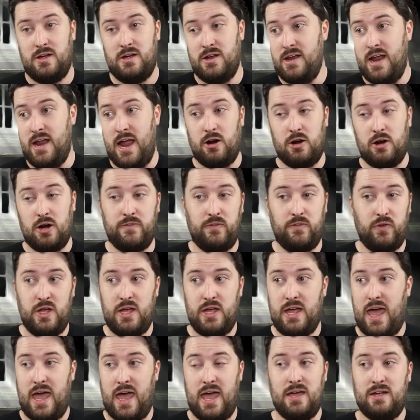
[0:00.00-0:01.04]

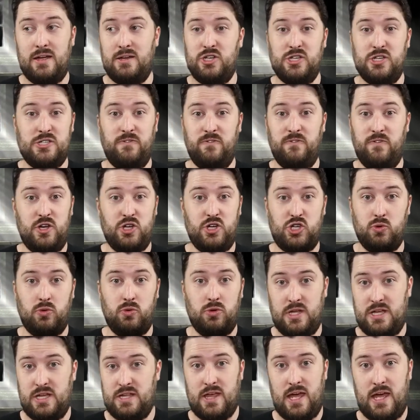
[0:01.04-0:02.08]
narratively and just
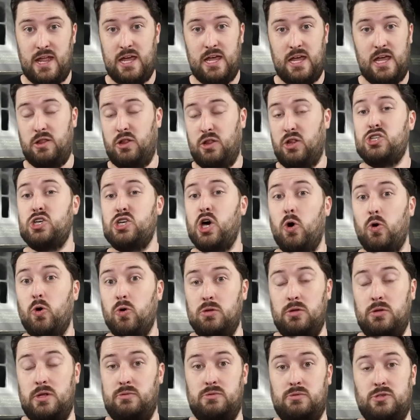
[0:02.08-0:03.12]
visually, that it
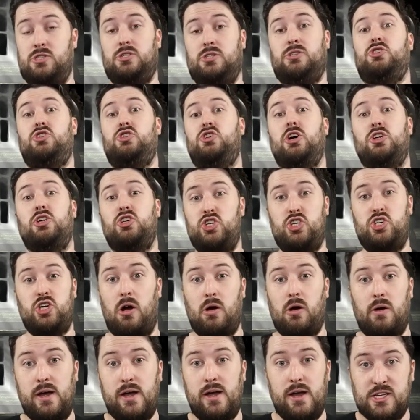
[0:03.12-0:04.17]
totally was just a
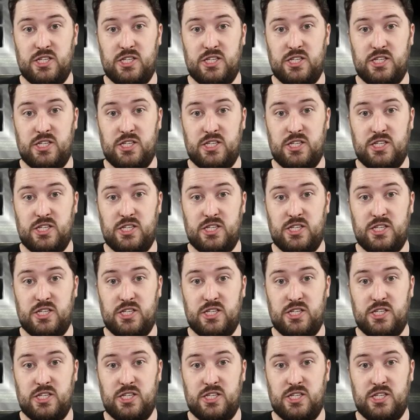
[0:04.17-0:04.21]
jarring